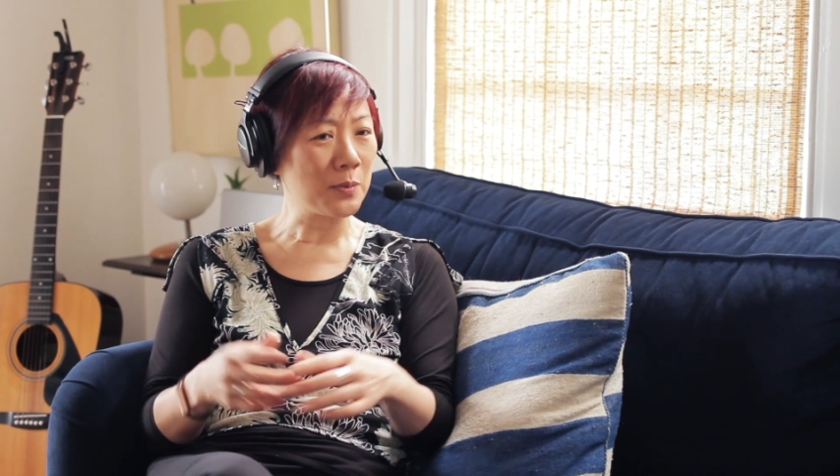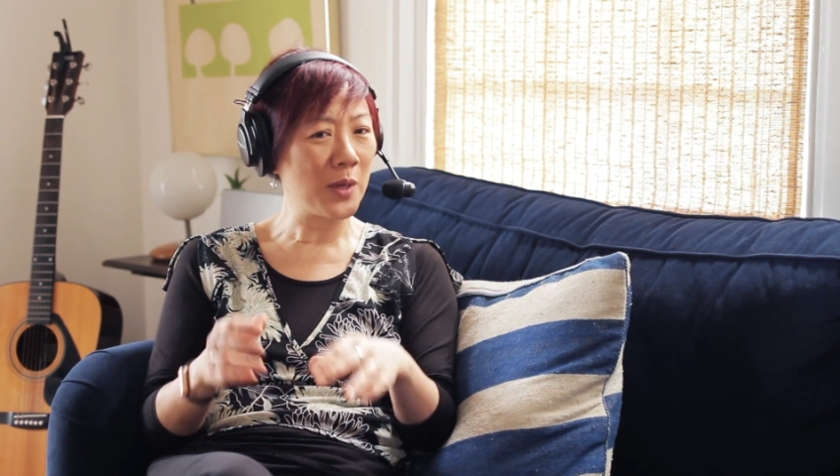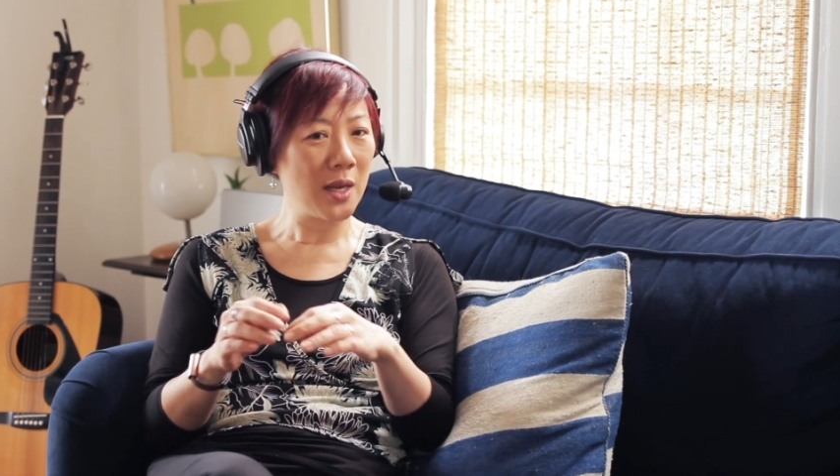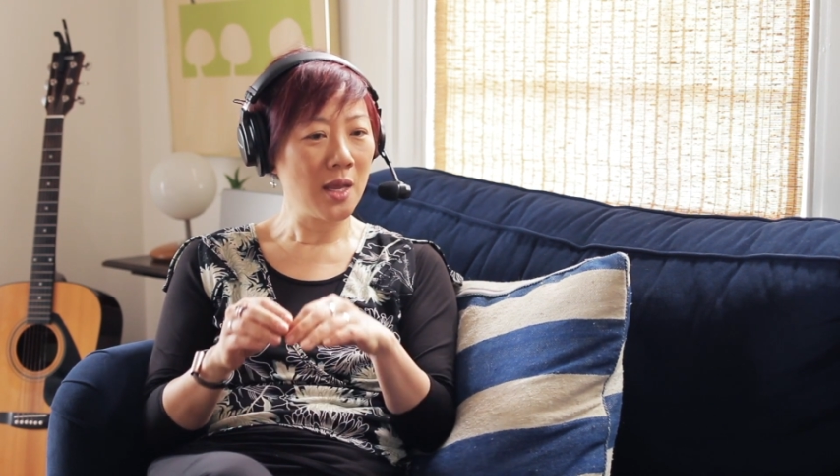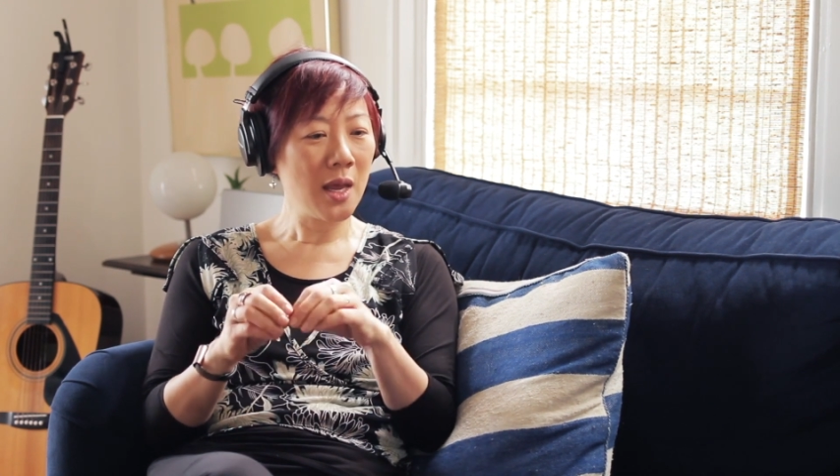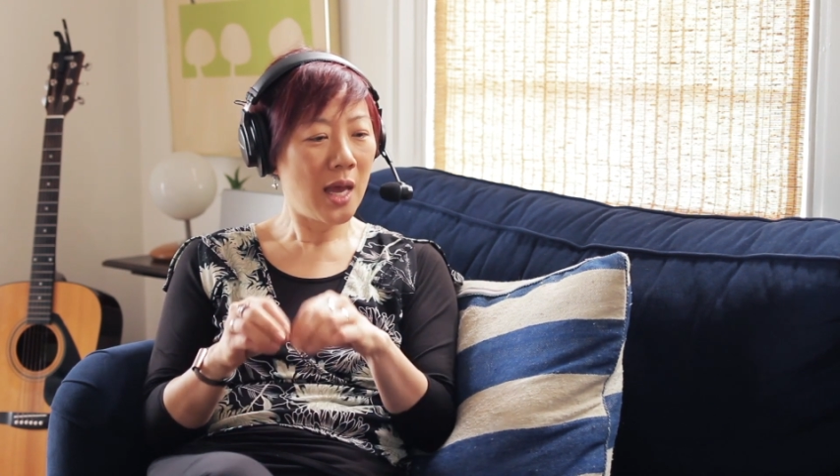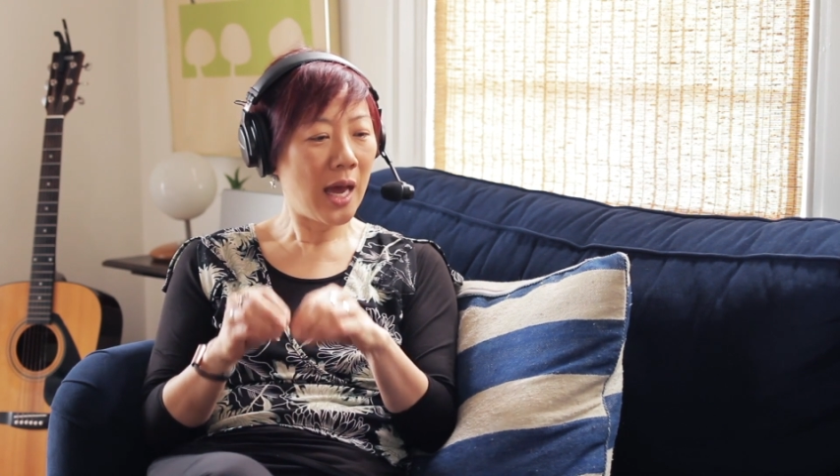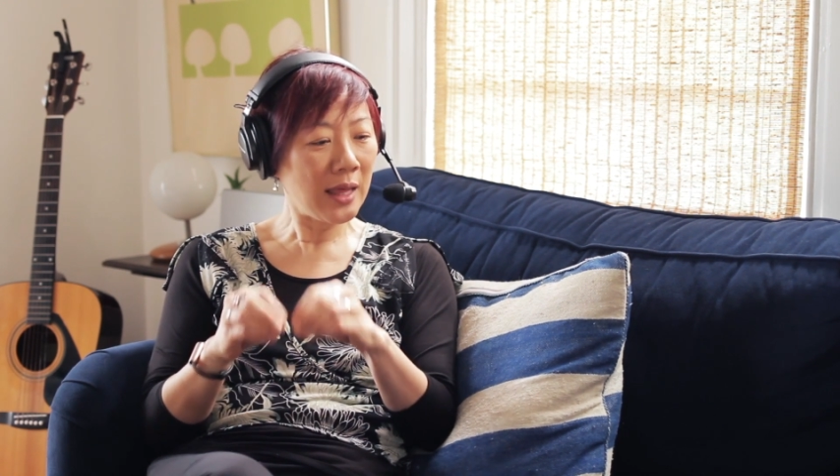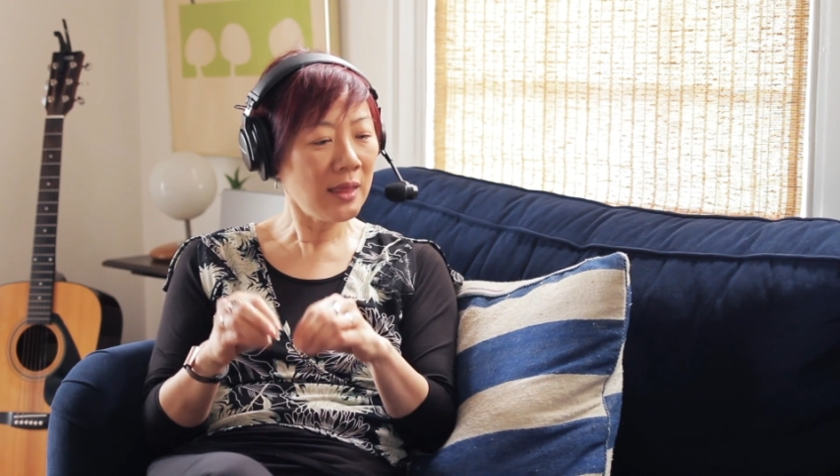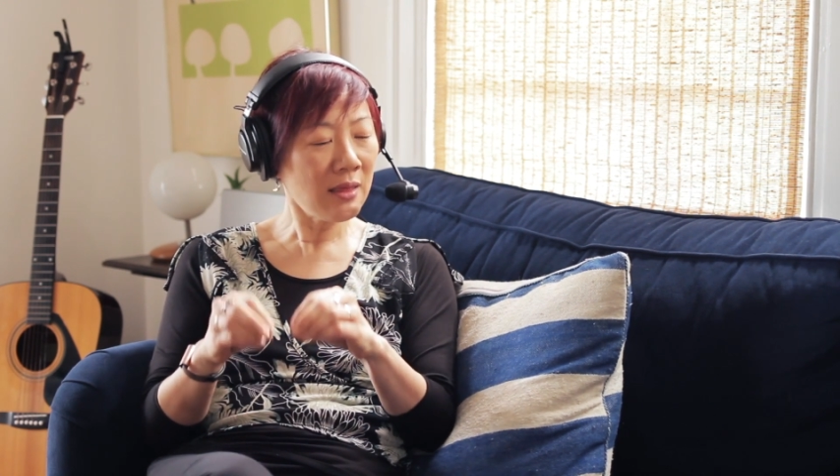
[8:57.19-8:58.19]
But
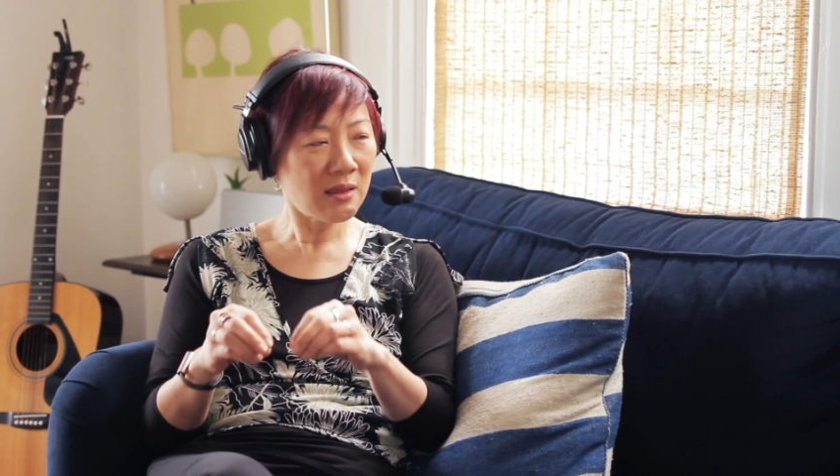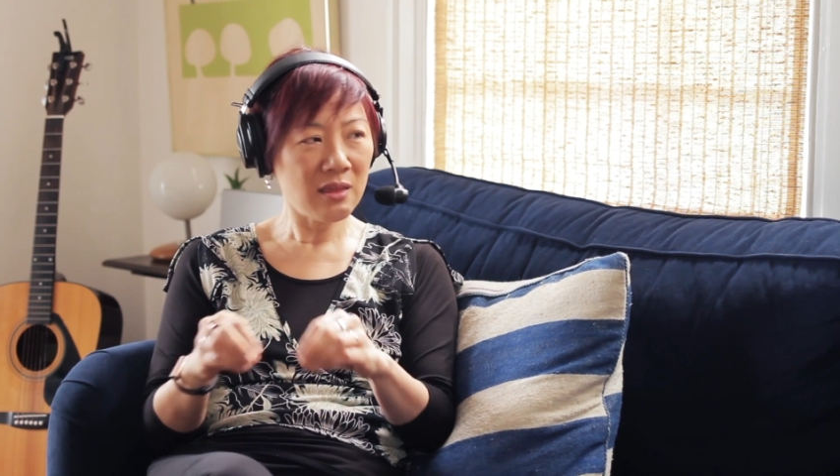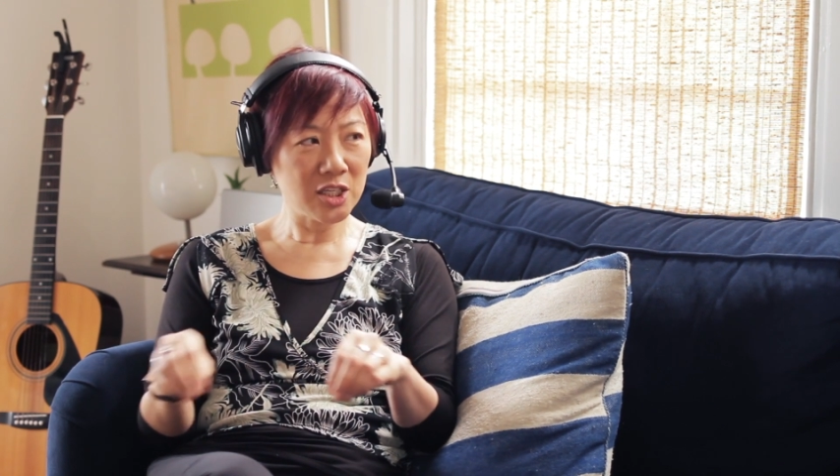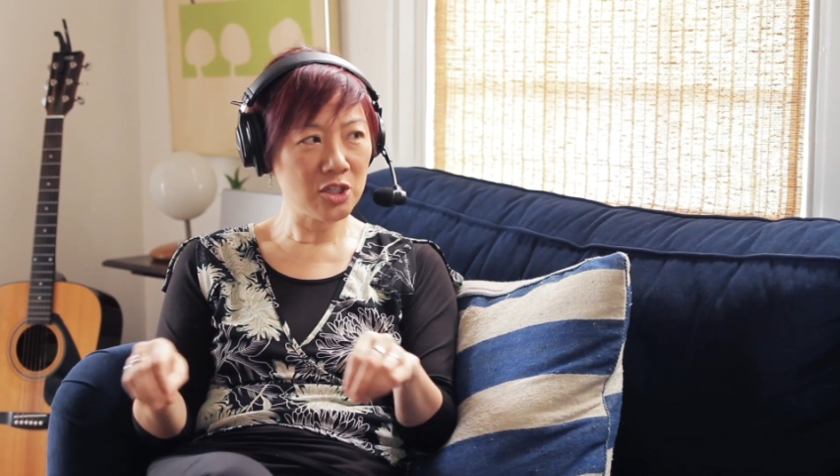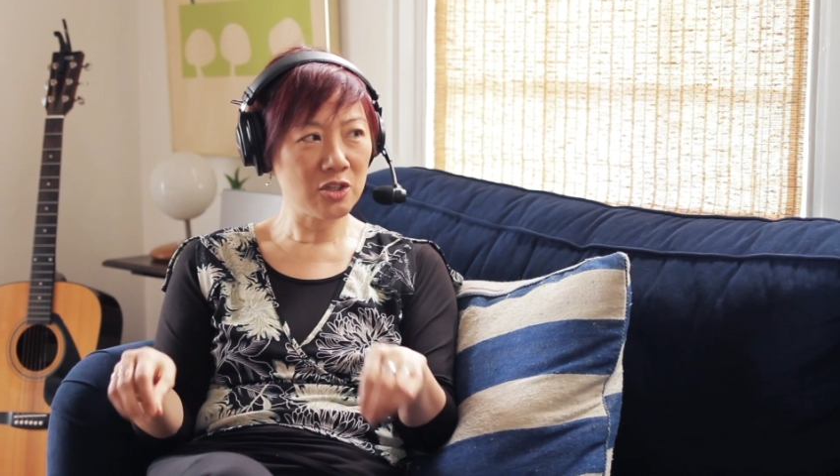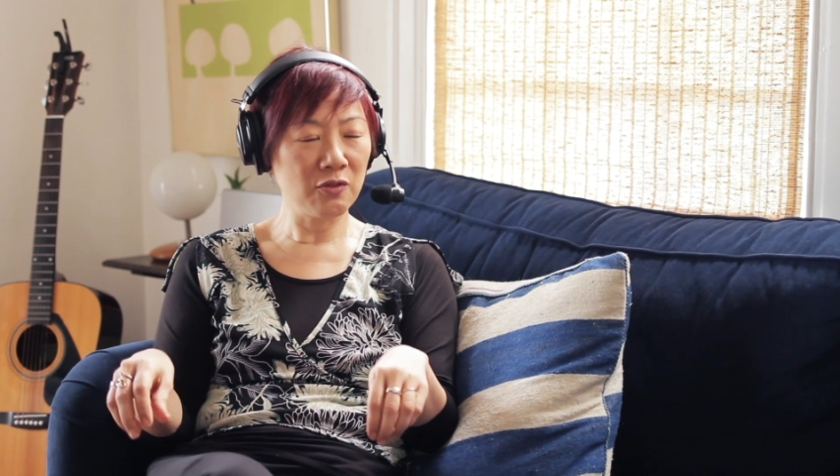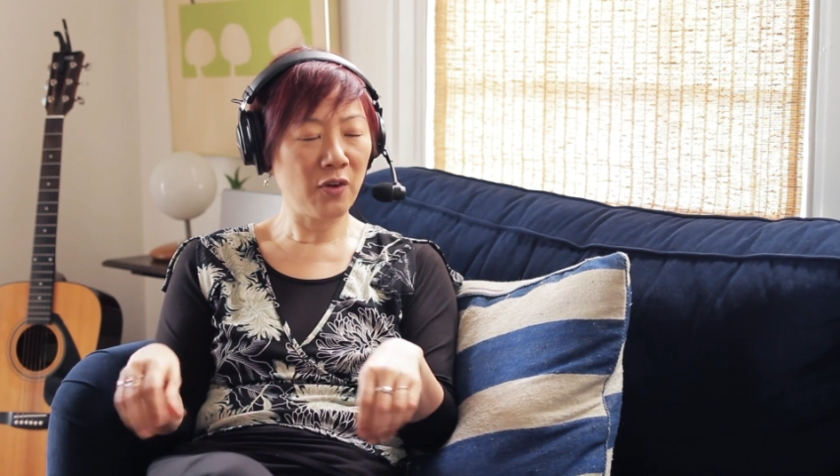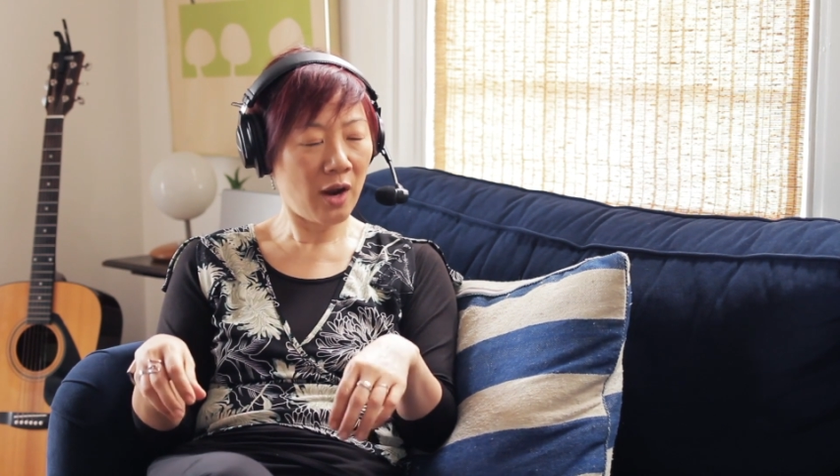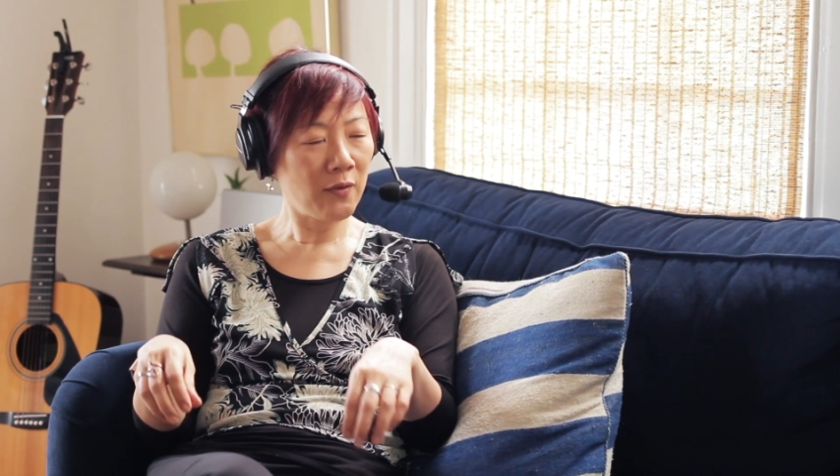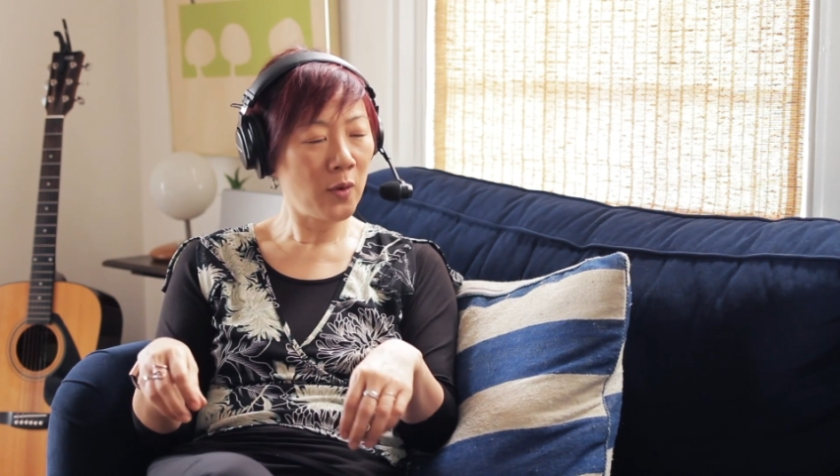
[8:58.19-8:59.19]
I think that that's true
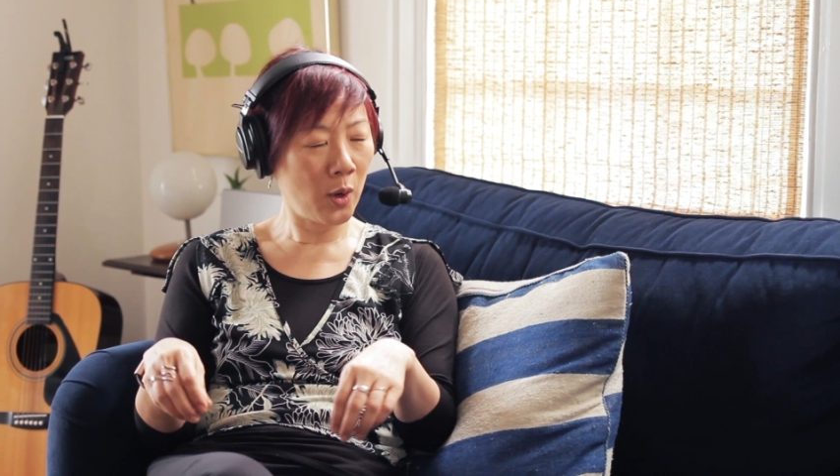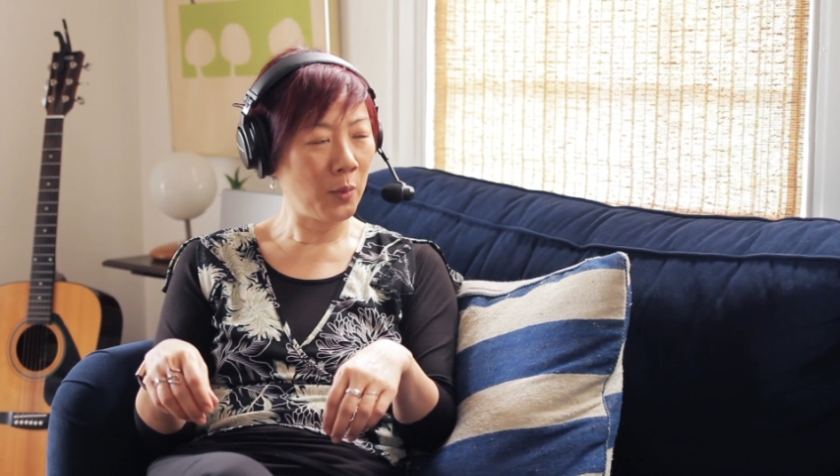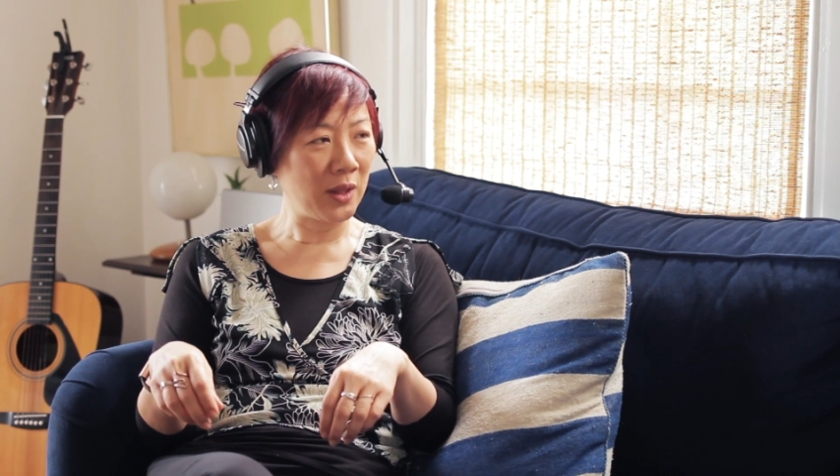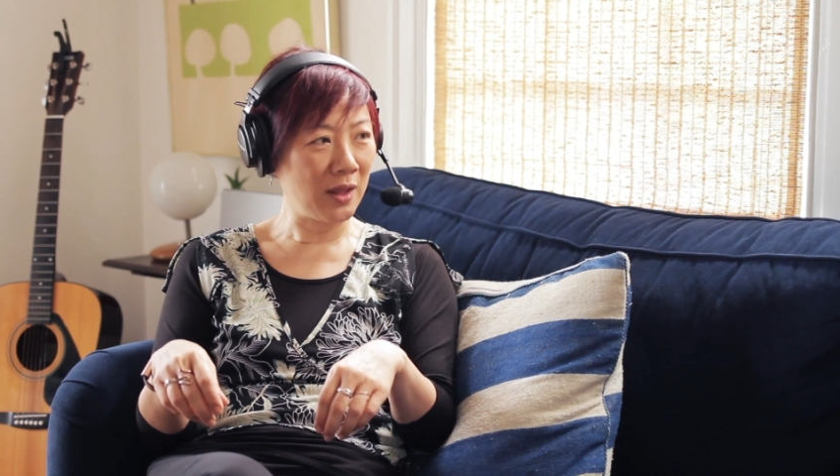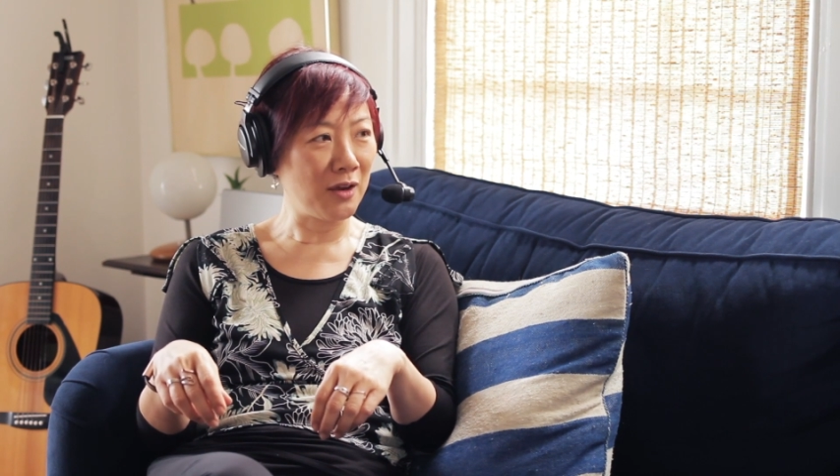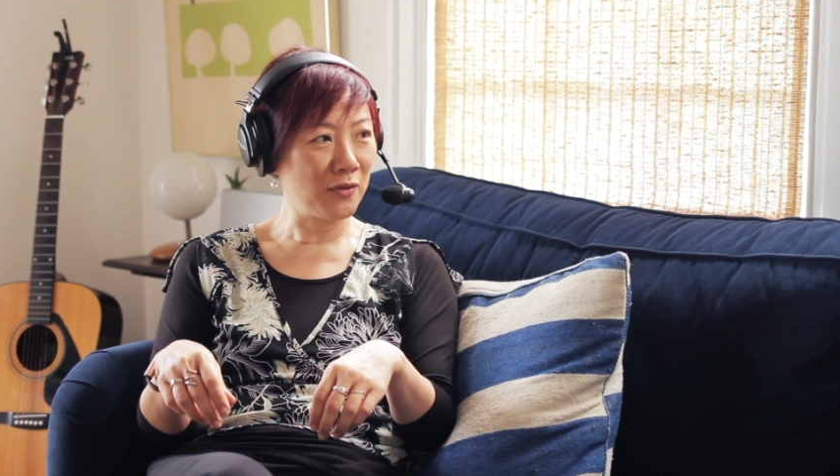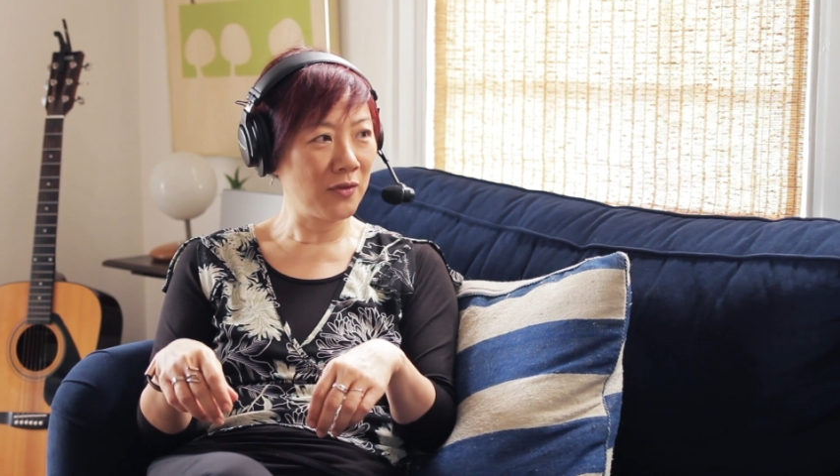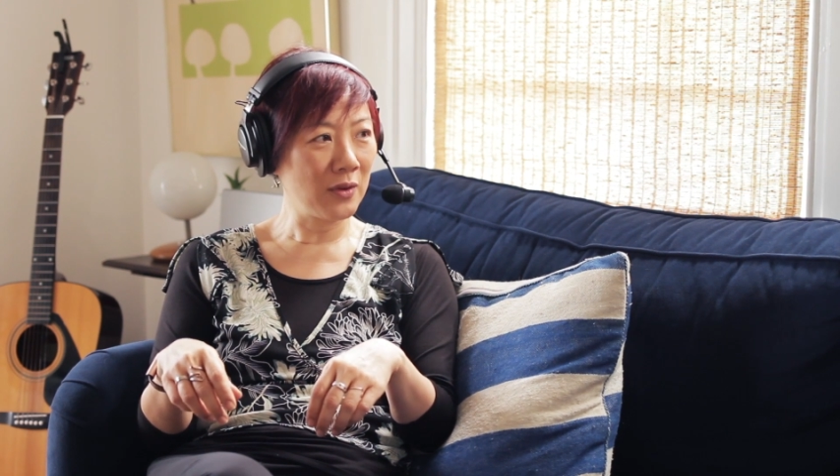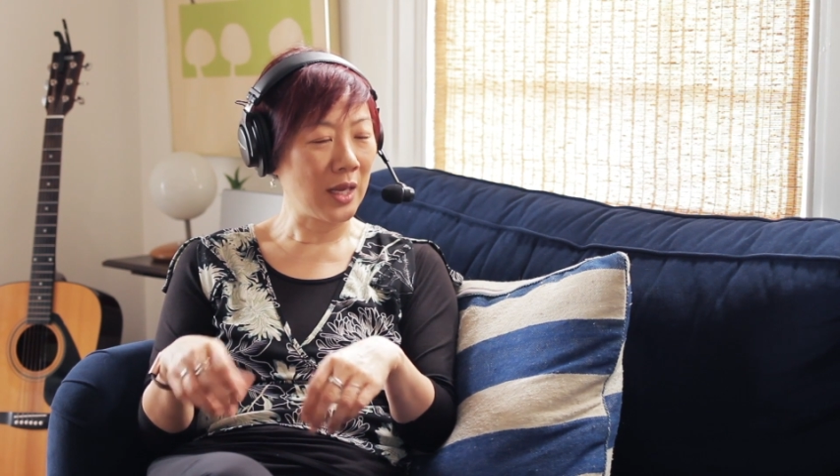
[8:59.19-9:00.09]
for everywhere we live.